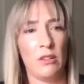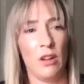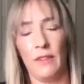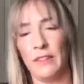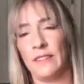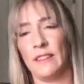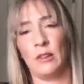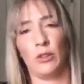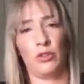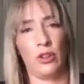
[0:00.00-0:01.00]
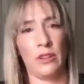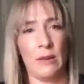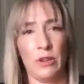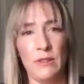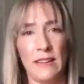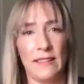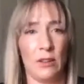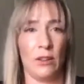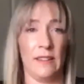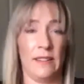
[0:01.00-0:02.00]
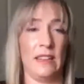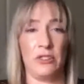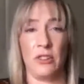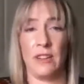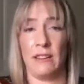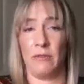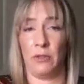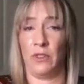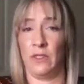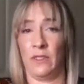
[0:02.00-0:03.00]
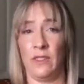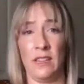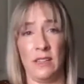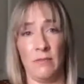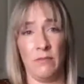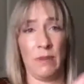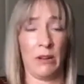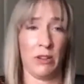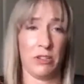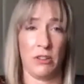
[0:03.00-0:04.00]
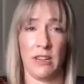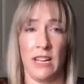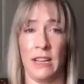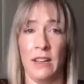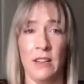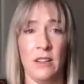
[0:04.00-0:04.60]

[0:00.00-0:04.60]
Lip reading: obviously the Hilt Chardonnay, when you taste the Hilt Estate Chardonnay versus the pairing Chardonnay,